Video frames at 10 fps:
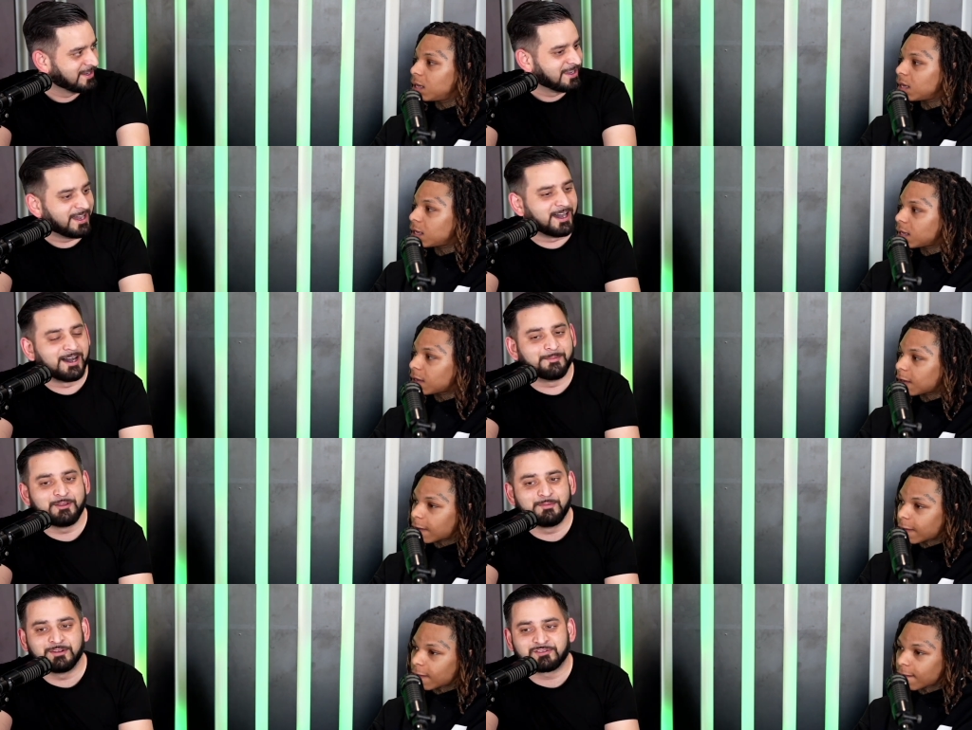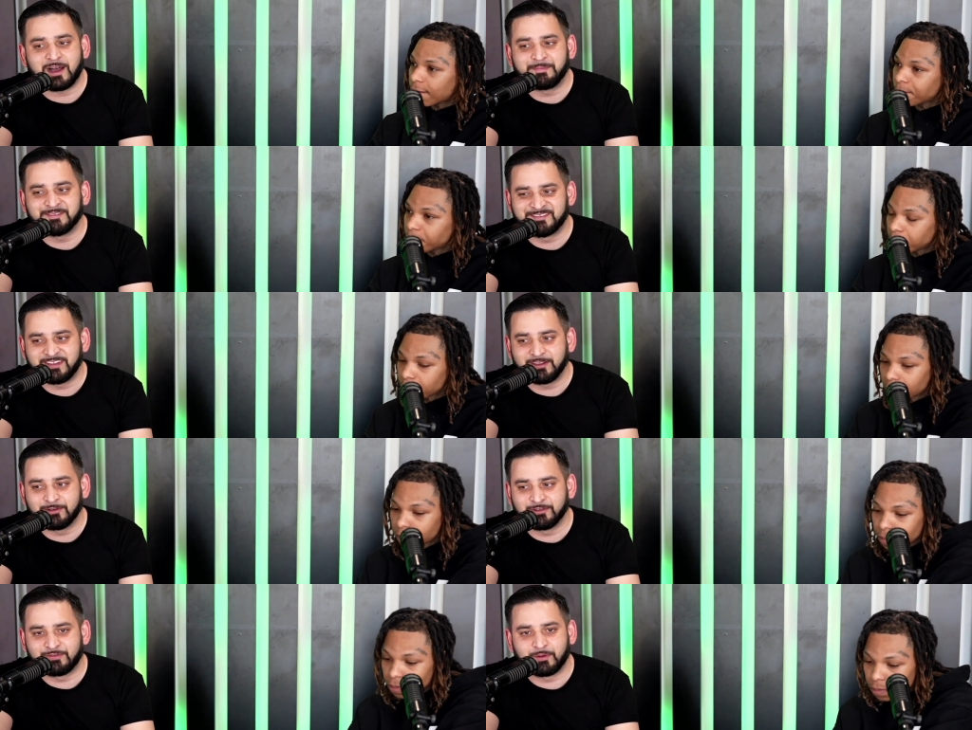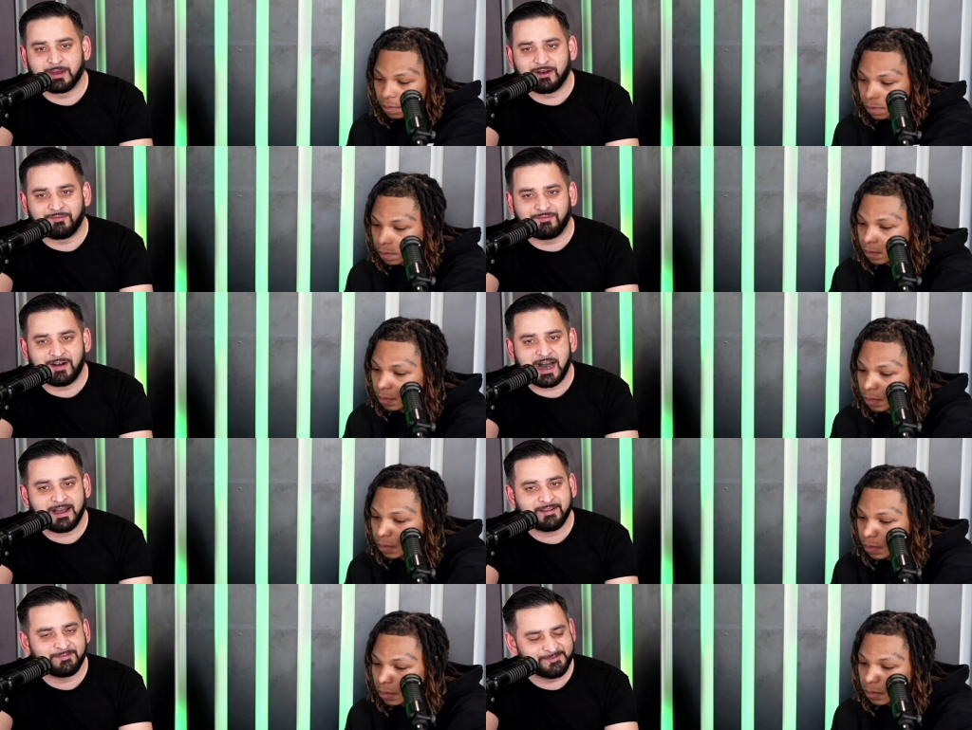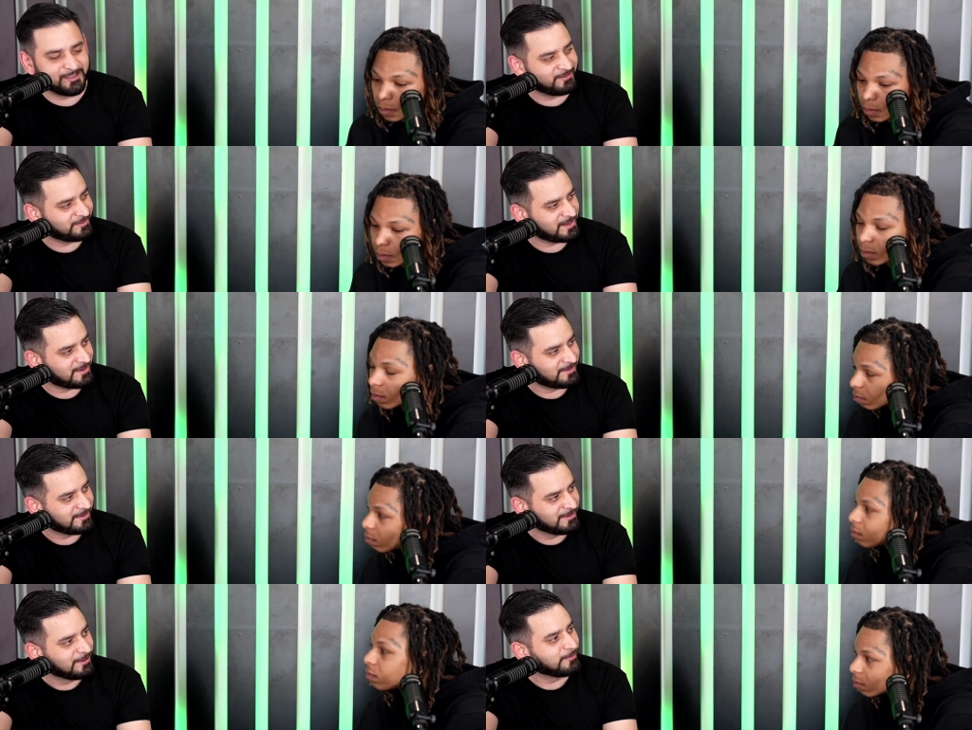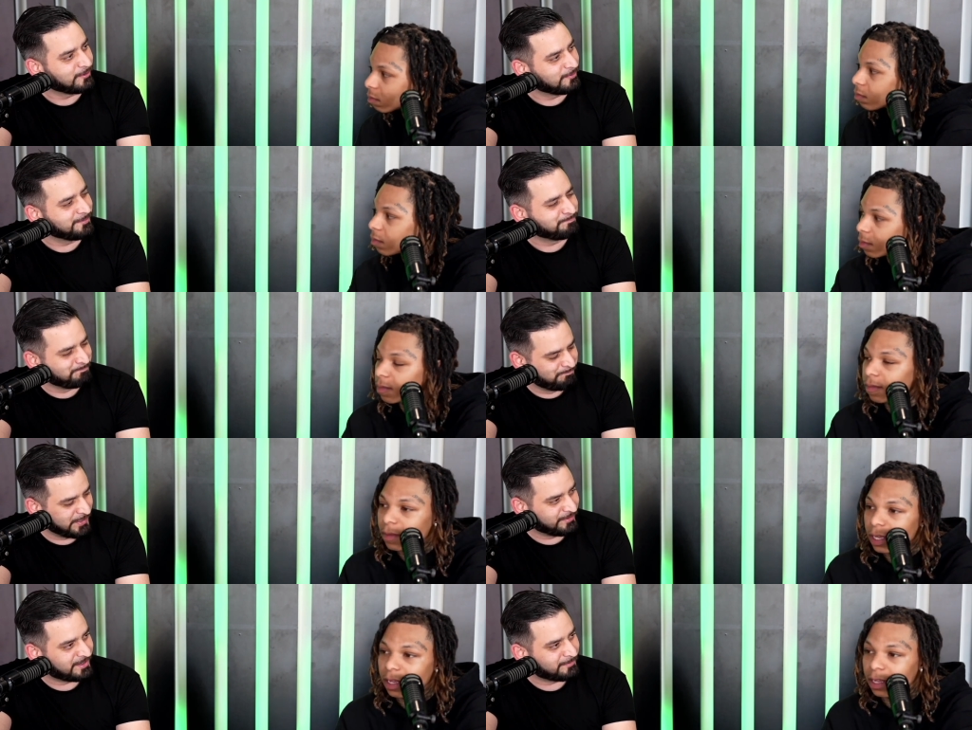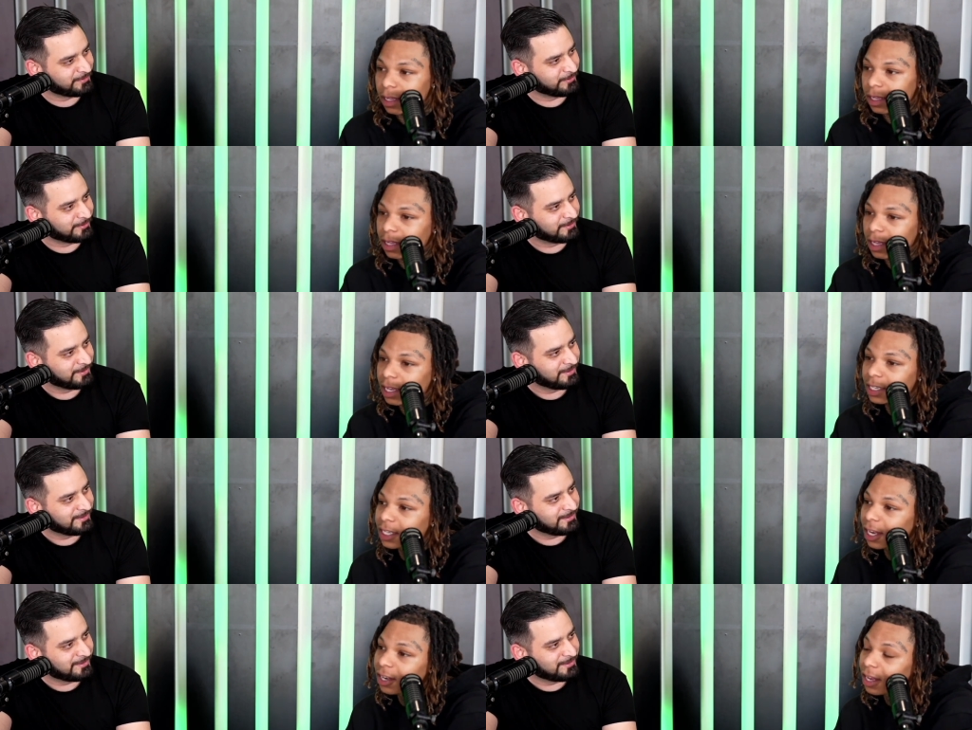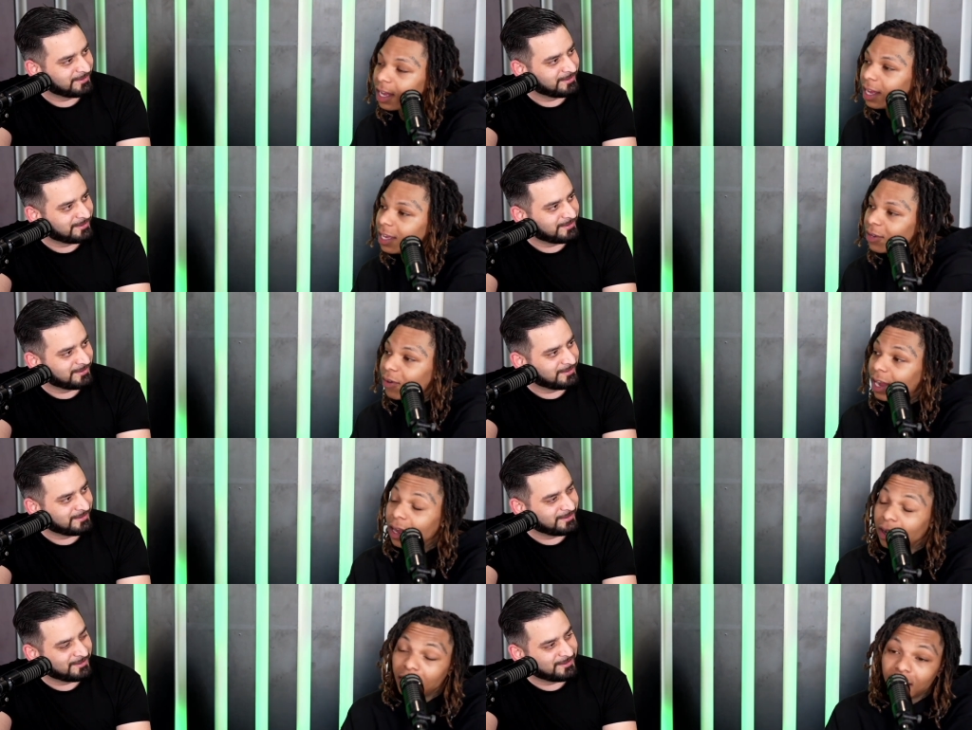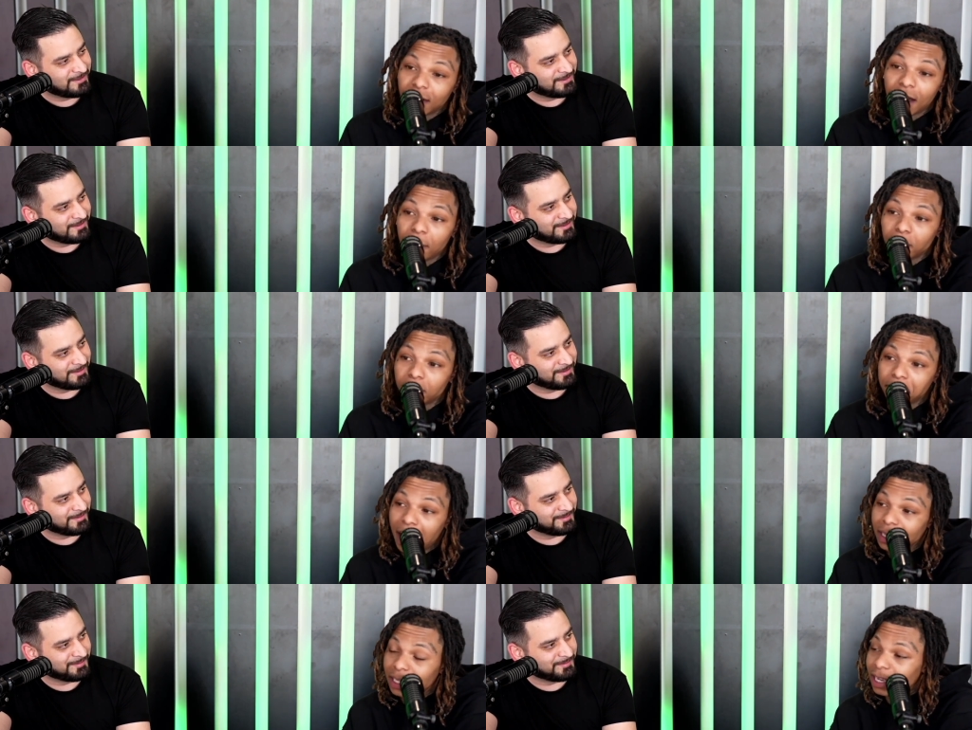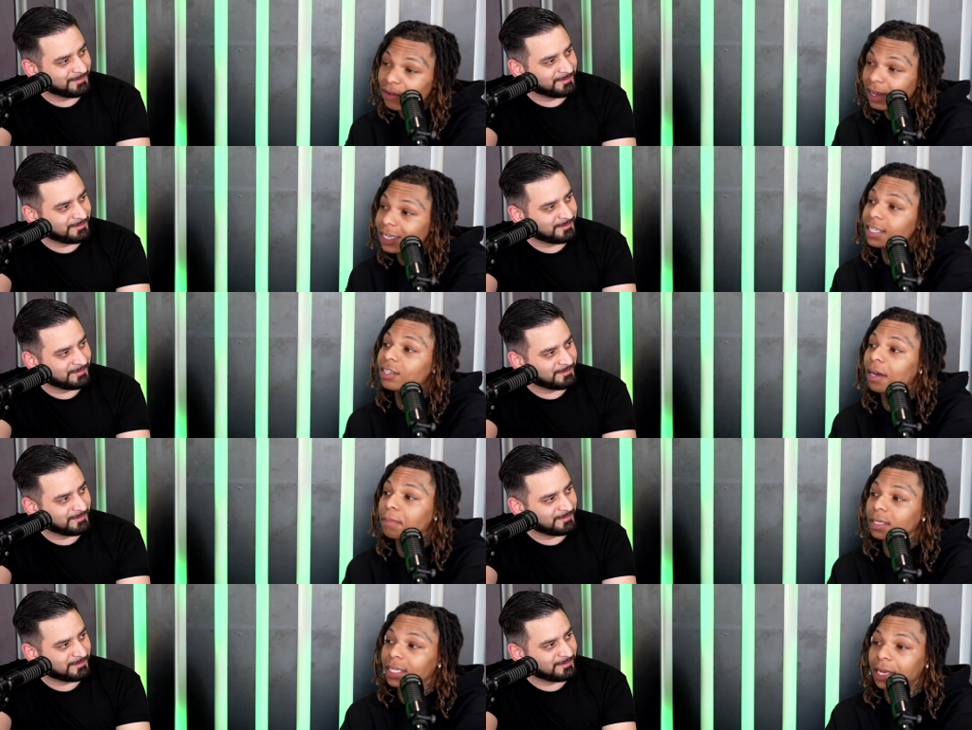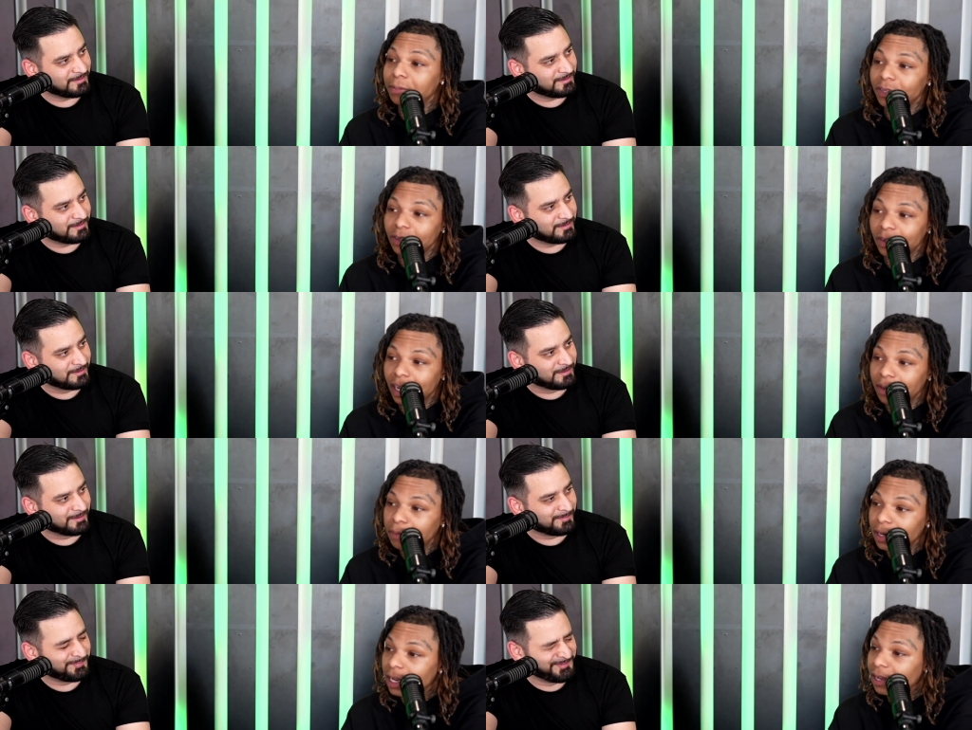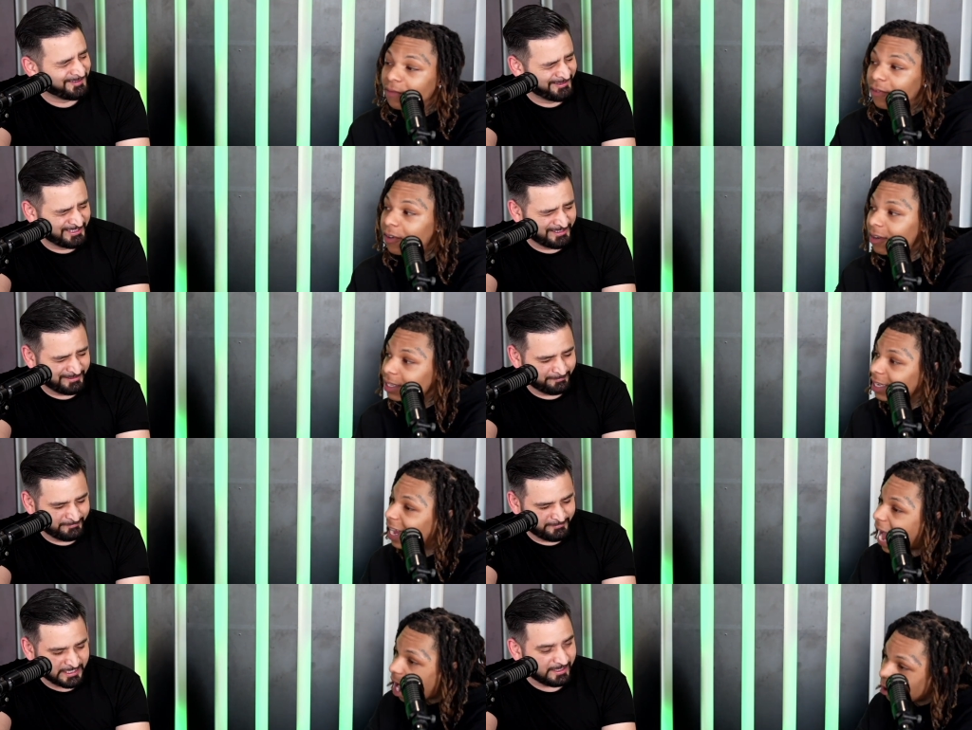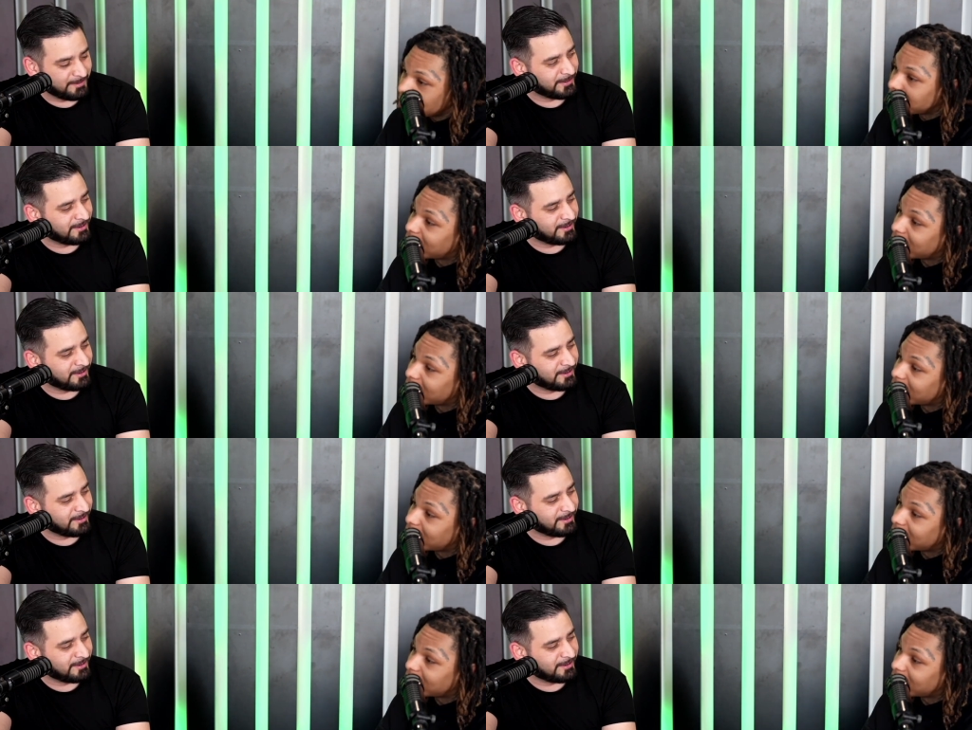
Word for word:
Speaker 1: Yeah. Um, you've been dropping singles for about five years now. What are we building up to?
Speaker 2: Yes, sir. Right, uh, I'm about to get ready to drop a tape soon. They will be looking forward to an album